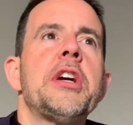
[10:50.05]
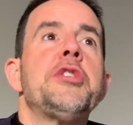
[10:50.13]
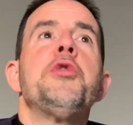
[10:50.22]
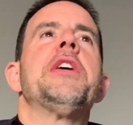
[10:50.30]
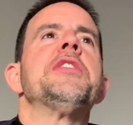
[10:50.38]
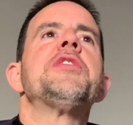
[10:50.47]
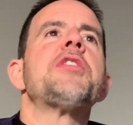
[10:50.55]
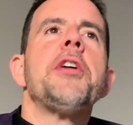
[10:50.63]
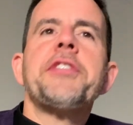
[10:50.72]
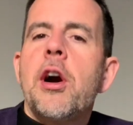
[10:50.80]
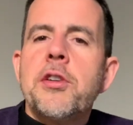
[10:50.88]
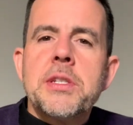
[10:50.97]
to
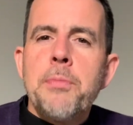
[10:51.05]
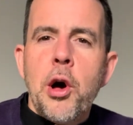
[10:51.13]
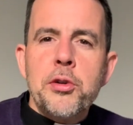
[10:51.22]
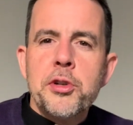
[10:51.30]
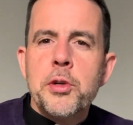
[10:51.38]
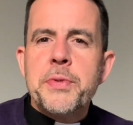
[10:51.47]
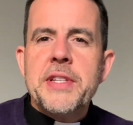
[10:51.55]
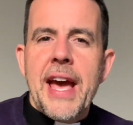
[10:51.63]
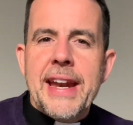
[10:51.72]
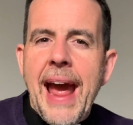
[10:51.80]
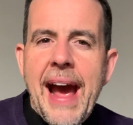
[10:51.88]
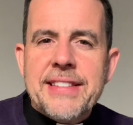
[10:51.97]
consult our small groups
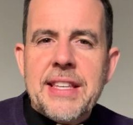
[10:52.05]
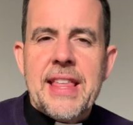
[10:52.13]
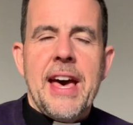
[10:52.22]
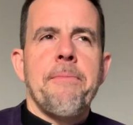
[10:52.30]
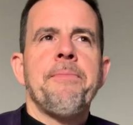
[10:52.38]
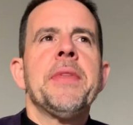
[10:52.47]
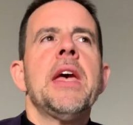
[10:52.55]
and ask them,